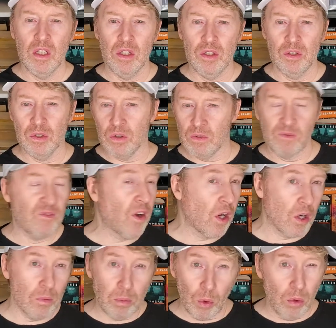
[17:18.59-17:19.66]
your
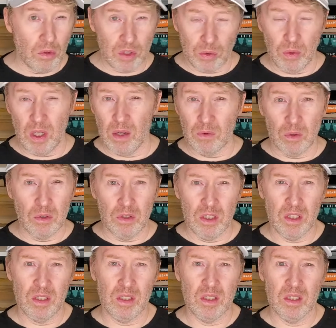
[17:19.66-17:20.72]
firebolt or whatever
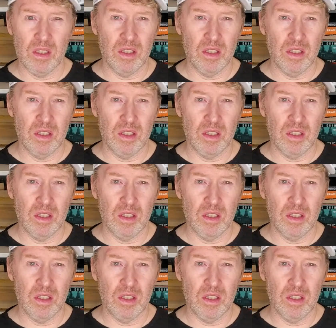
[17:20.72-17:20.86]
is